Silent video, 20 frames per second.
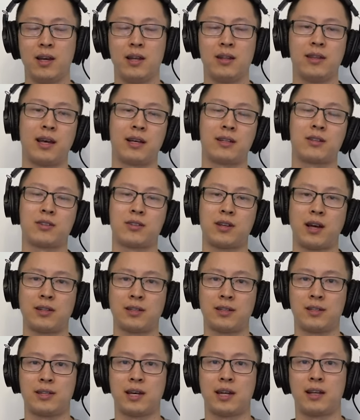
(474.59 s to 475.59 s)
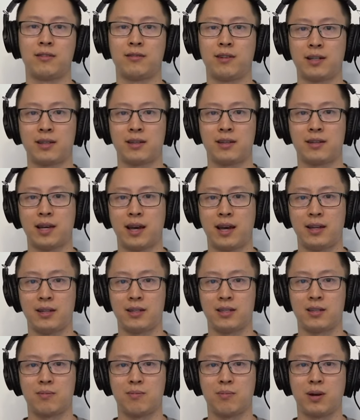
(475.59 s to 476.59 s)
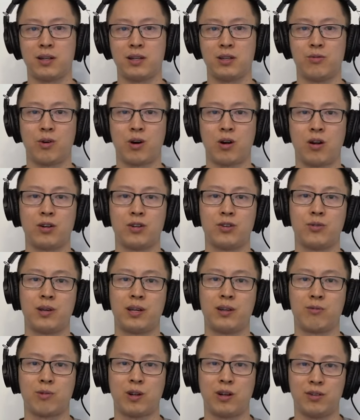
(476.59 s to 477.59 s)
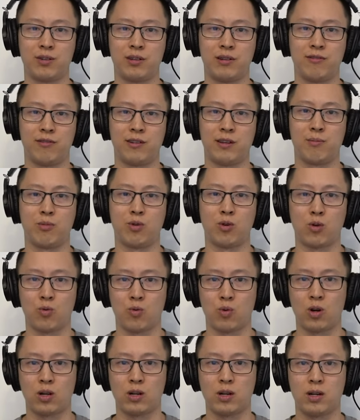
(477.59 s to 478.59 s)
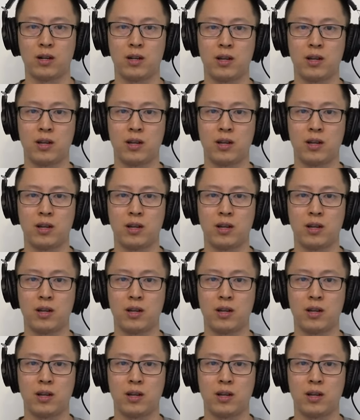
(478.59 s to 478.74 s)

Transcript: the exercise is getting less intense, but you are doing relatively more work.